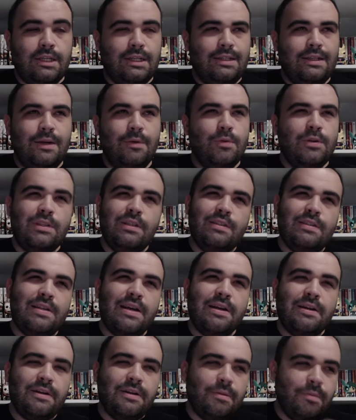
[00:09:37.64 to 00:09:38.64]
it wasn't
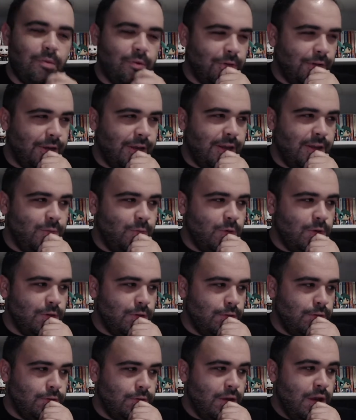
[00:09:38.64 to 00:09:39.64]
Saturday morning, it
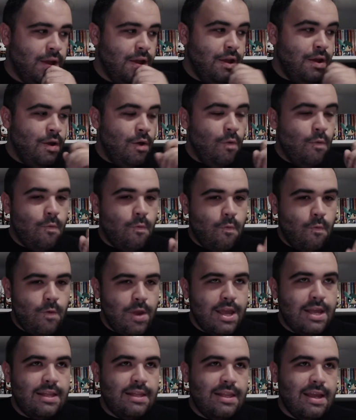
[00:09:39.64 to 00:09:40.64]
was
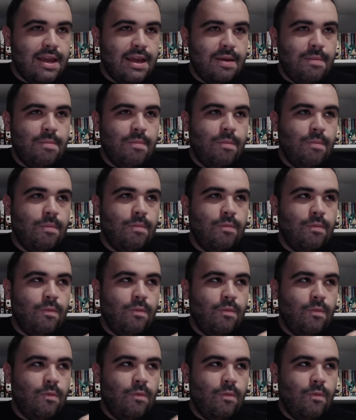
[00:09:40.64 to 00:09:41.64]
weekday,
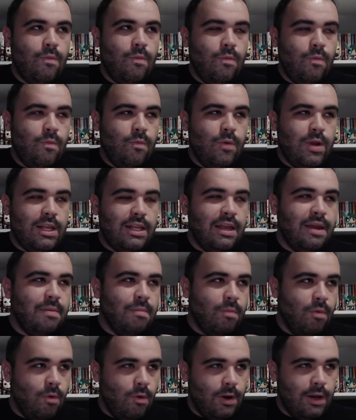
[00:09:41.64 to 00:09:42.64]
weekday
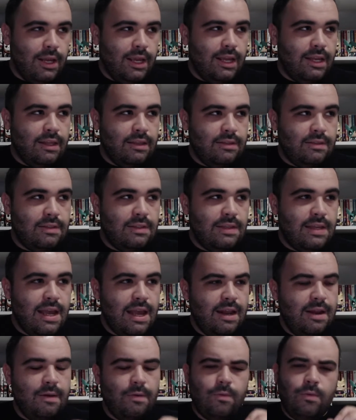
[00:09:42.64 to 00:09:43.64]
mornings,
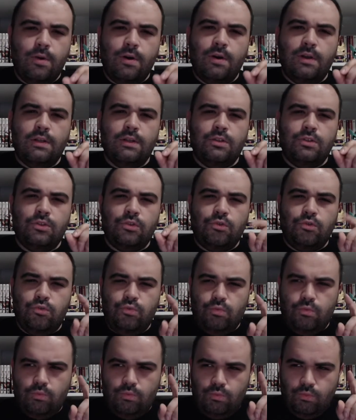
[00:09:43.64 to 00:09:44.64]
and it was
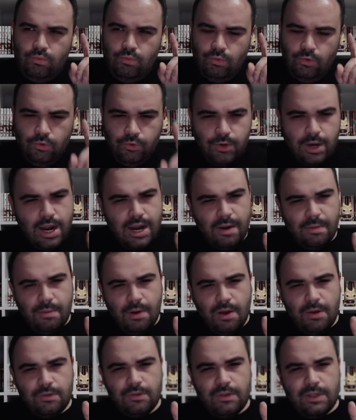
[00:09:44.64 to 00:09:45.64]
Dragon
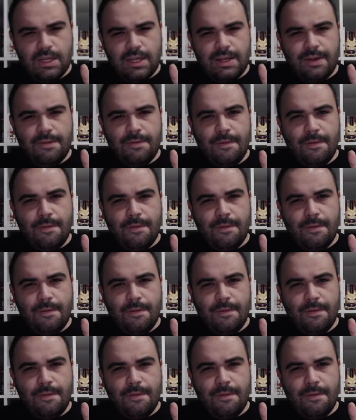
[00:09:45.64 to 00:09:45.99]
Ball Z,